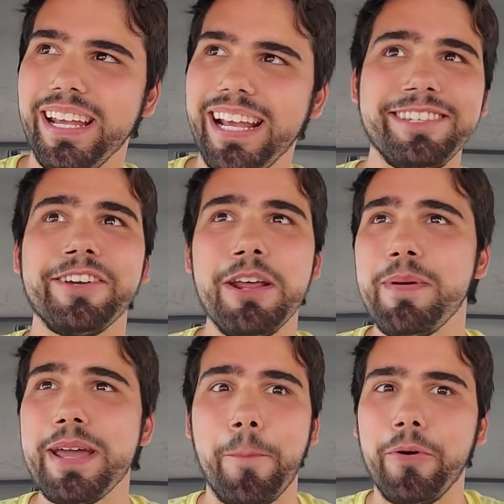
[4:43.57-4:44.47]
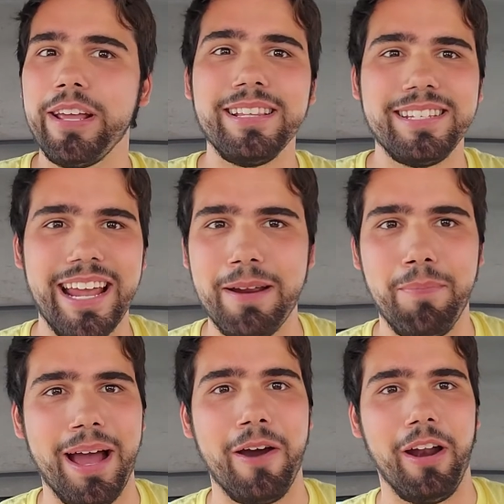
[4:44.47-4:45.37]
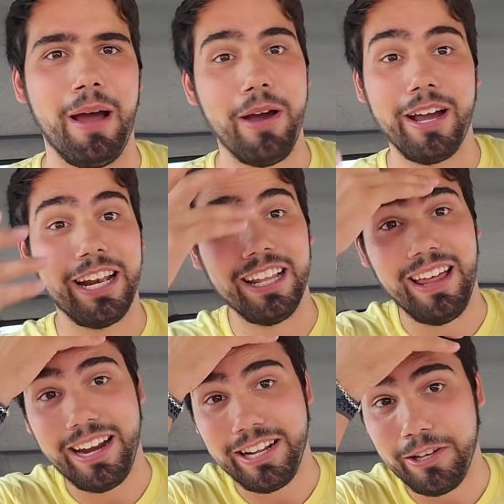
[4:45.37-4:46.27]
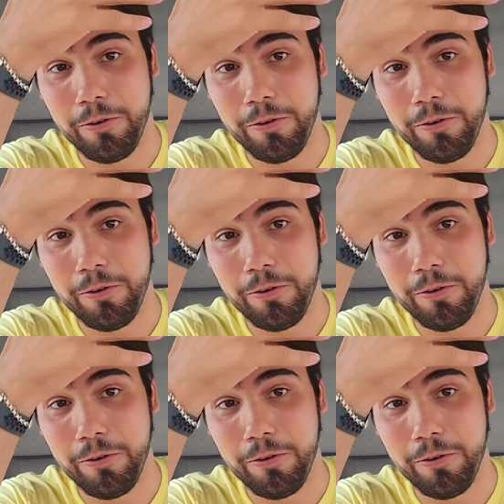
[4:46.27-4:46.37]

It's going to be a pretty insane bout. I'm not going to lie to